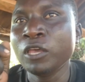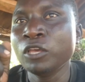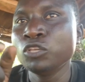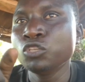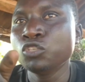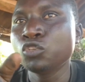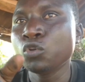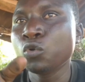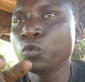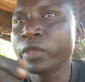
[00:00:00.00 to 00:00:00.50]

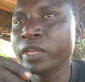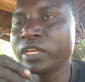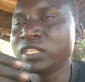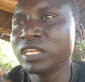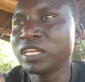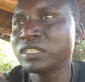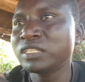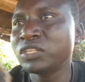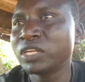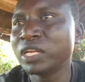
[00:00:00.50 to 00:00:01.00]
So we are
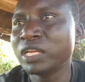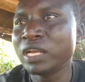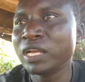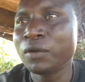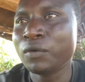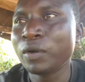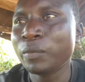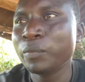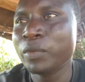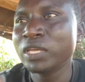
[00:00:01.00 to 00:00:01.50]
just trying
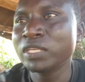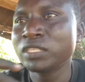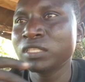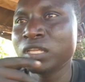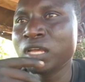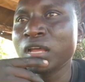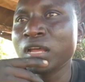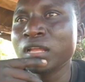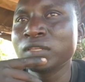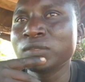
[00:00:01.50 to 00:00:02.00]
our best
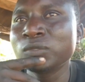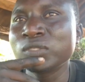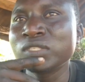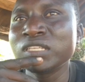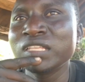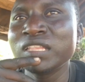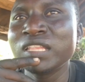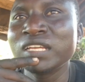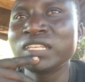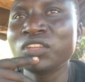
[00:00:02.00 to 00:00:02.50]
to
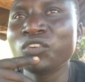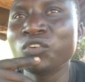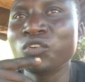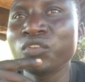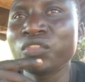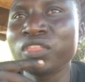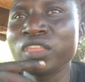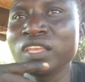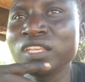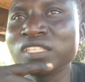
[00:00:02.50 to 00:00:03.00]
see that all
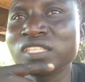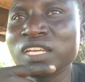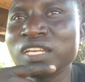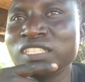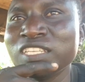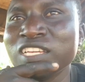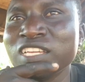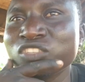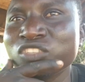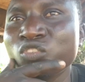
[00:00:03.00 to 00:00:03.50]
things are
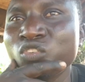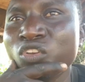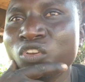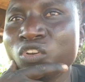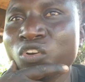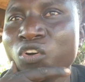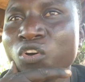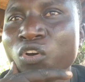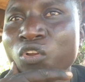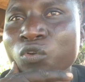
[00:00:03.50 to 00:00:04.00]
just going
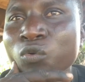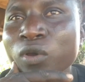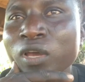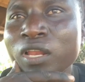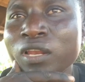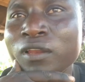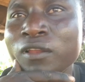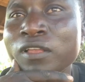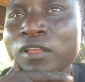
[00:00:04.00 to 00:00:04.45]
on well,